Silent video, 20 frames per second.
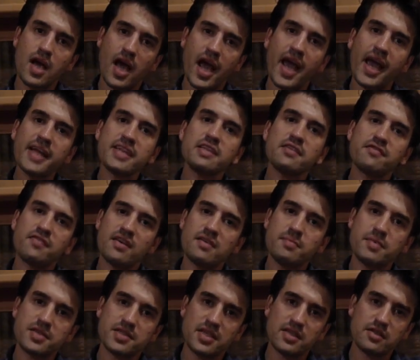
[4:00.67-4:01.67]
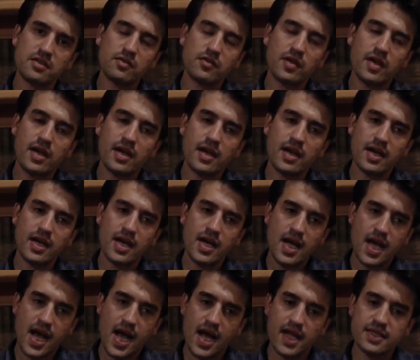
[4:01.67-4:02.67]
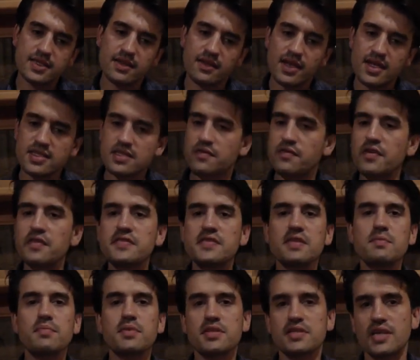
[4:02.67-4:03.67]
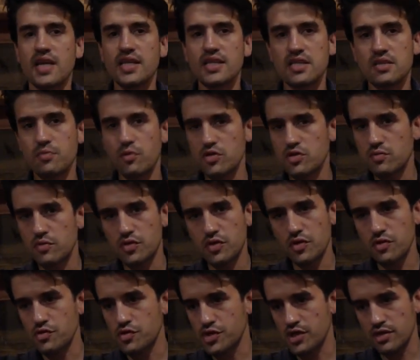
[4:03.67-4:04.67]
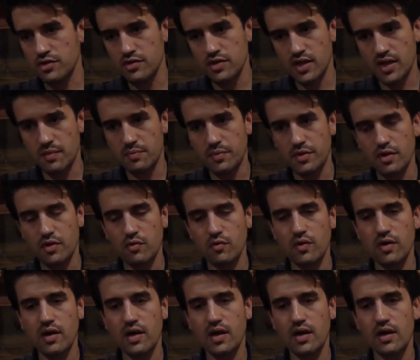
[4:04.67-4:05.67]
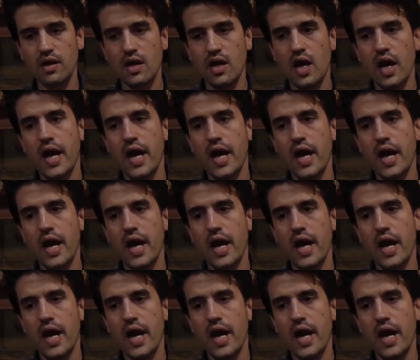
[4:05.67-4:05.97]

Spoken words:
85% of Glera, and the rest 15% is possible to use Chardonnay, Pinot Noir,